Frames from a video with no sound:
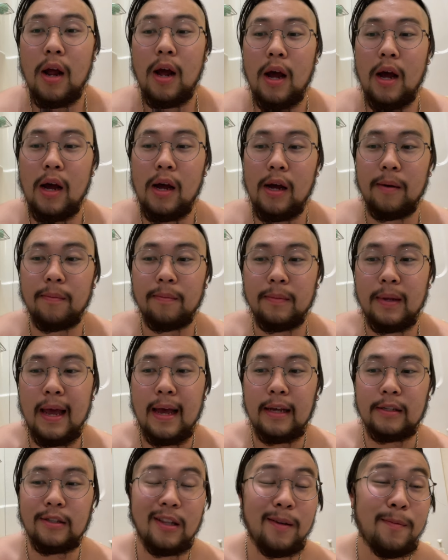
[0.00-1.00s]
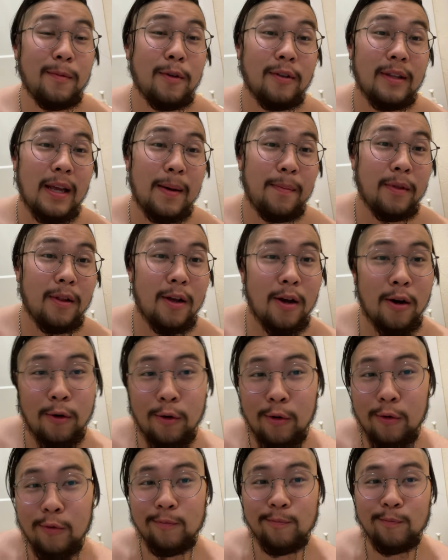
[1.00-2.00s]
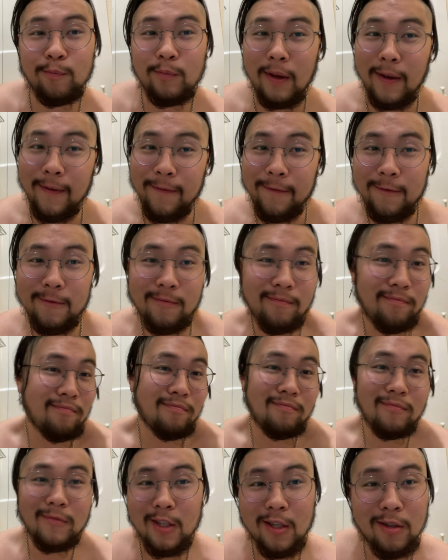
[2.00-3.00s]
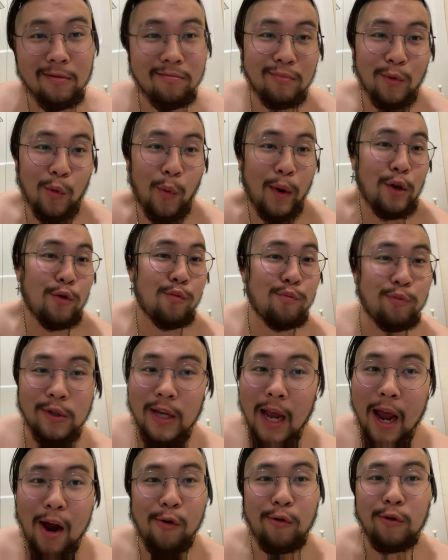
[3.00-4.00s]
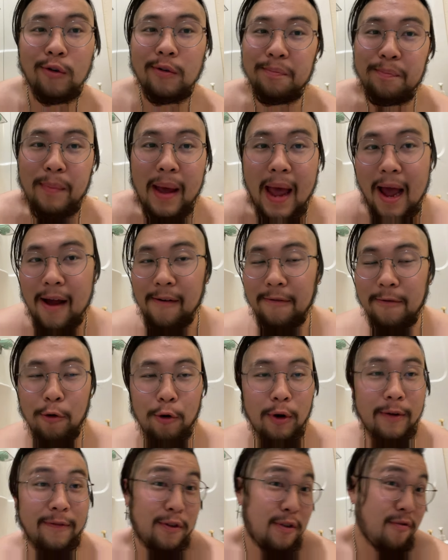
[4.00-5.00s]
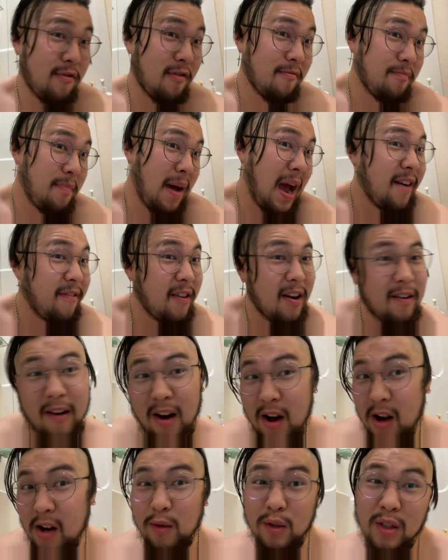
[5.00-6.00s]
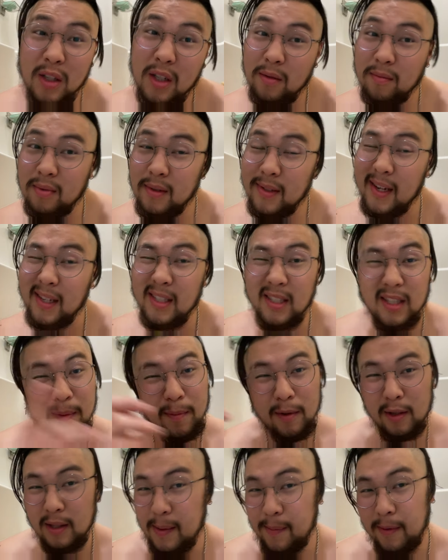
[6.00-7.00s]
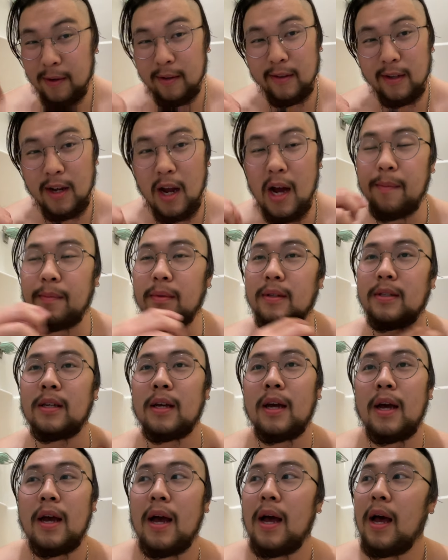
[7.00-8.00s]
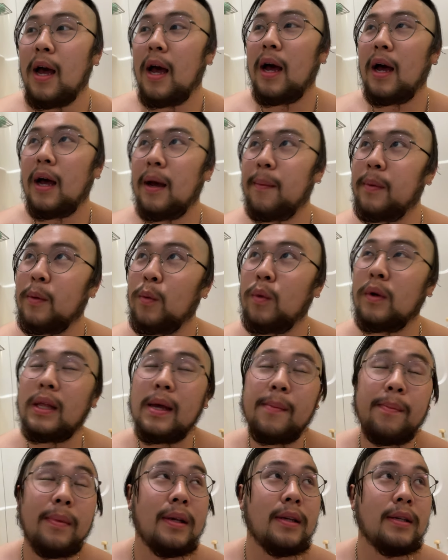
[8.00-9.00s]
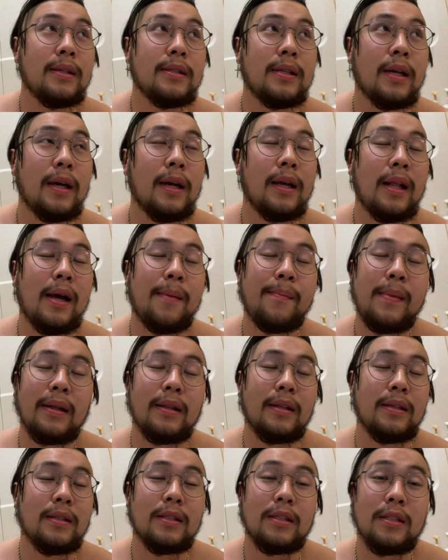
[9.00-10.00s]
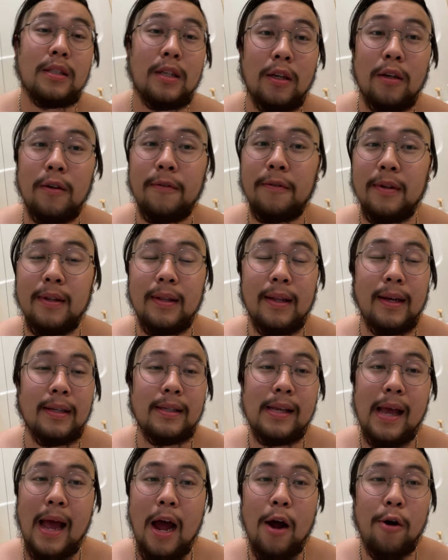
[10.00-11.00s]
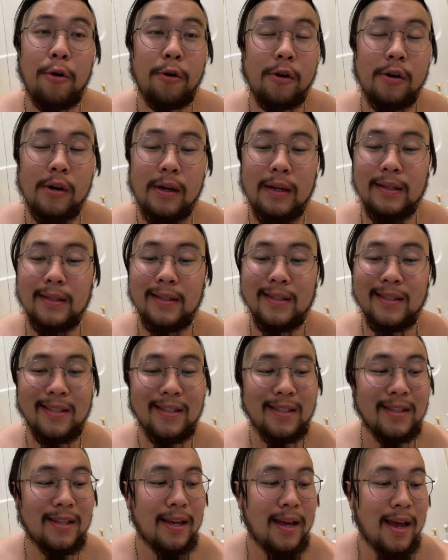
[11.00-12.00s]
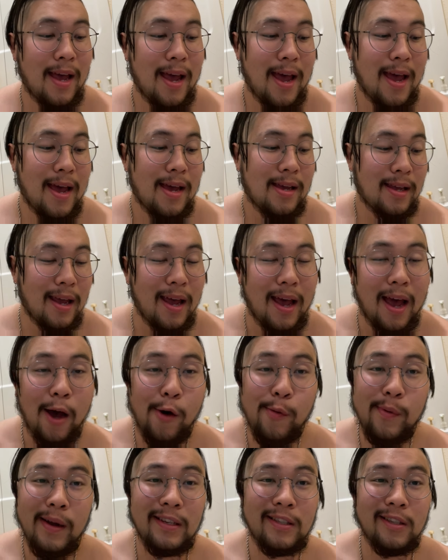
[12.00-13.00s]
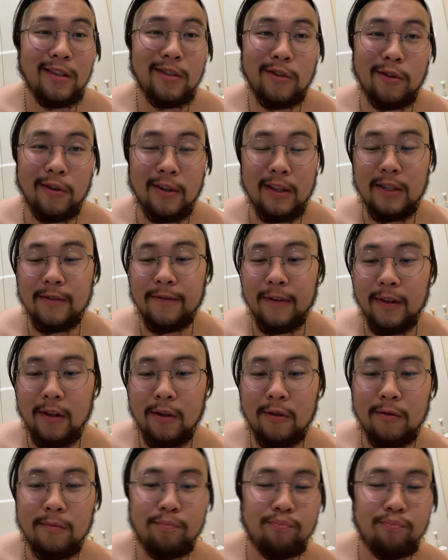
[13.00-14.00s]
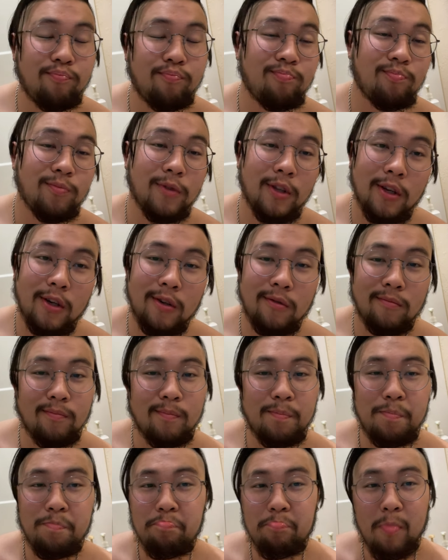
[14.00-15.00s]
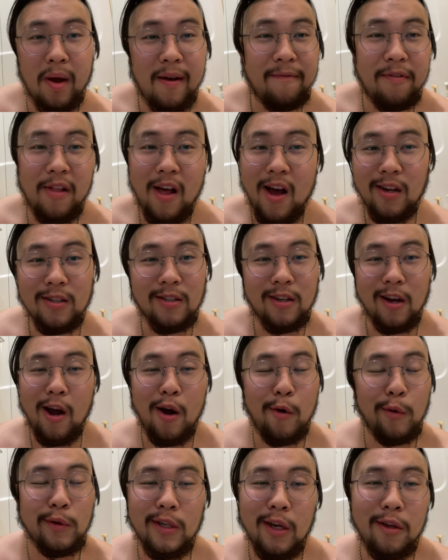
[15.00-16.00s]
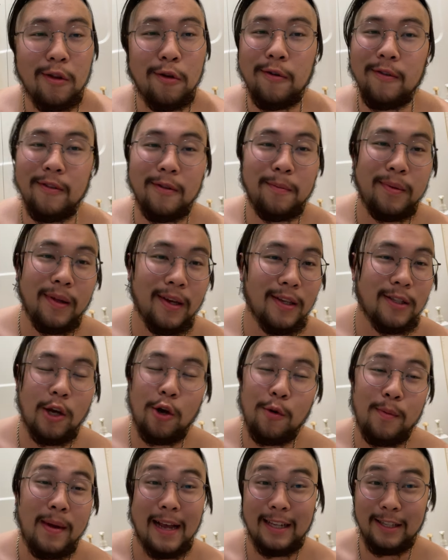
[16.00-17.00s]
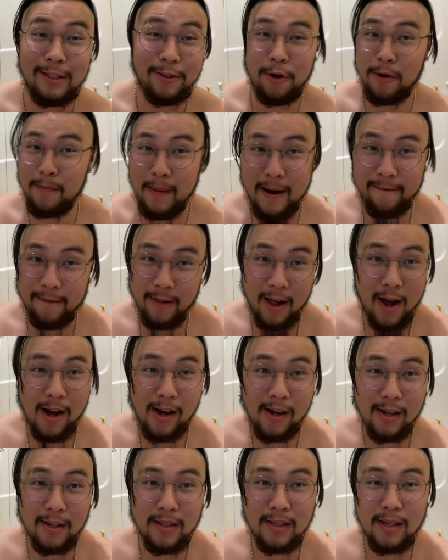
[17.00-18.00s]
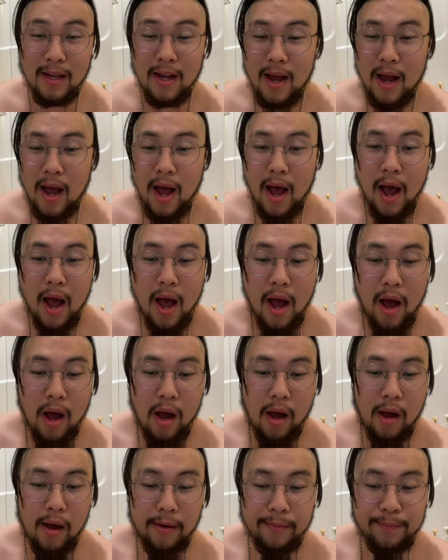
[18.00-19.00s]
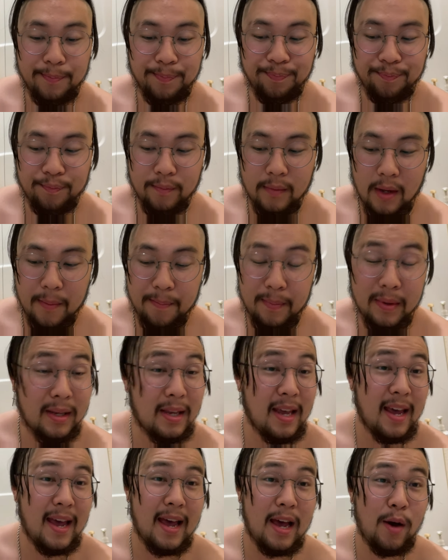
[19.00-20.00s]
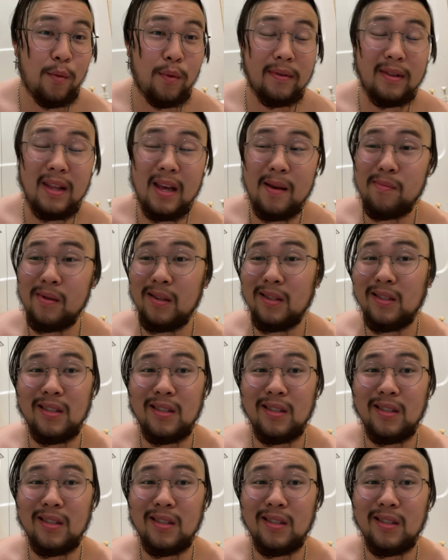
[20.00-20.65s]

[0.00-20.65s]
Um, yeah, so let me know down below if, you know, the way you shower and bath, or if you even bath at all, you know what I'm saying? Just let me know down below in the comments. Um, but with that being said, I'm about to just chill for the next hour and just, yeah, hope you guys are enjoying this video. You know, my vlogs are always all over the place. so I hope you guys enjoy my vlogs. Um, but yeah, with that being